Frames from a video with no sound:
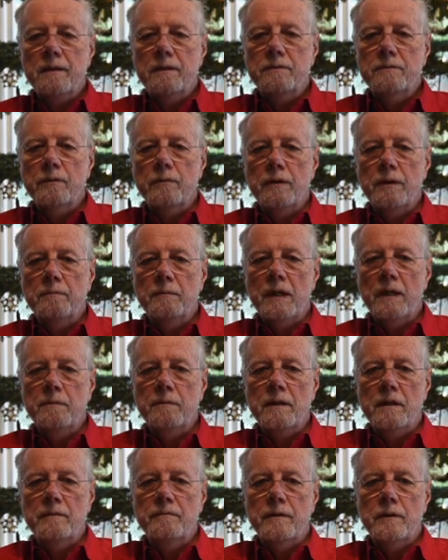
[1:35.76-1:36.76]
So it may
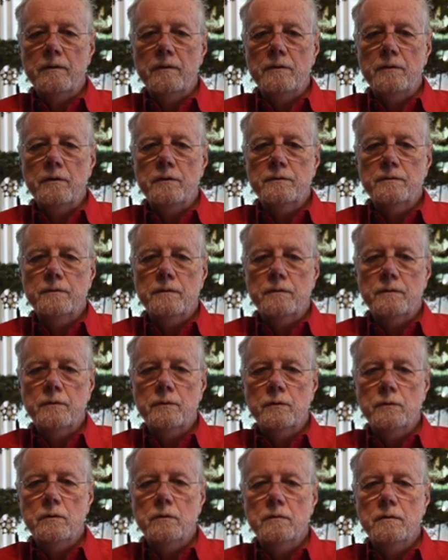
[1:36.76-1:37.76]
be a very useful
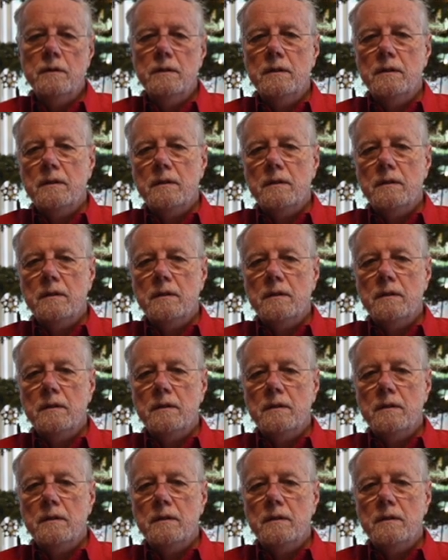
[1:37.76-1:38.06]
tool